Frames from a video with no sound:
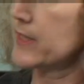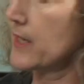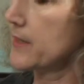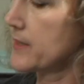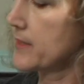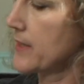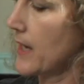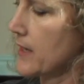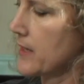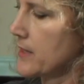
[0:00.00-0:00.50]
does
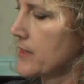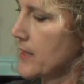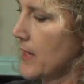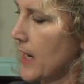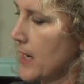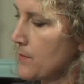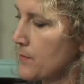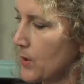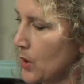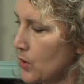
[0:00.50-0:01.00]
say
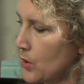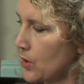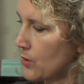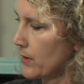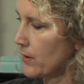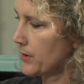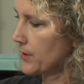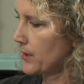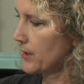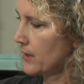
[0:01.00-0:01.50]
stain blocker
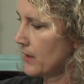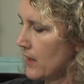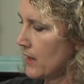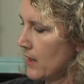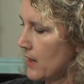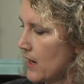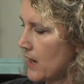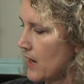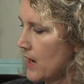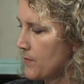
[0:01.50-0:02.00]
on it.
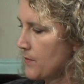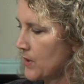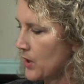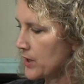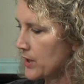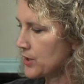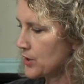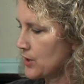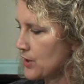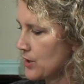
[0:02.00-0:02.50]
Um, I
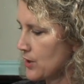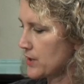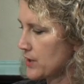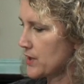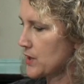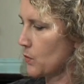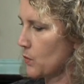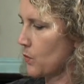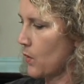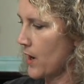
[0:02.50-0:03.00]
do use
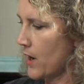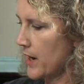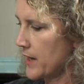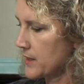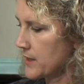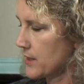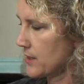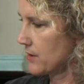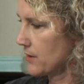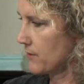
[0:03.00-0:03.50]
the
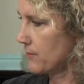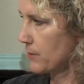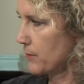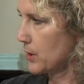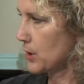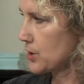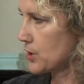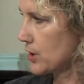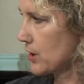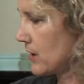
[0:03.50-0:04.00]
white
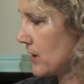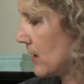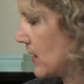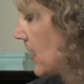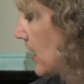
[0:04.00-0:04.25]
version